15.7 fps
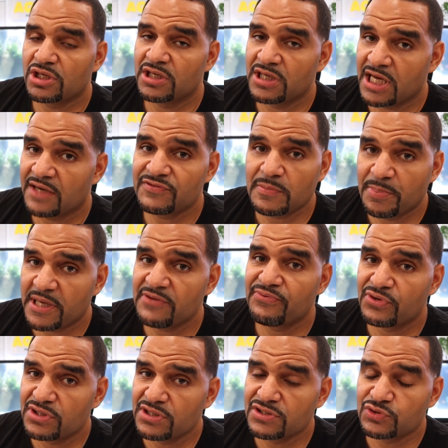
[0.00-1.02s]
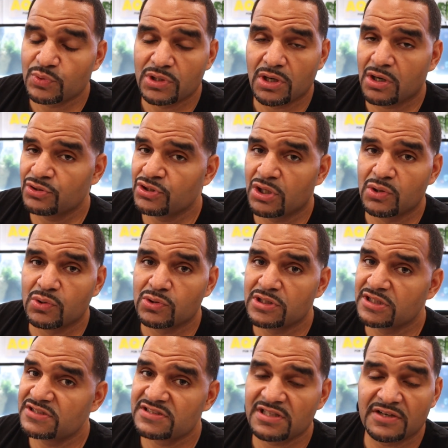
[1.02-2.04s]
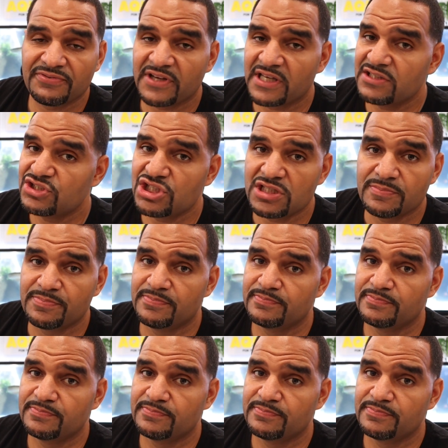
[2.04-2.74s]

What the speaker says: you're gonna have to pay for these. We all know, good stuff ain't cheap.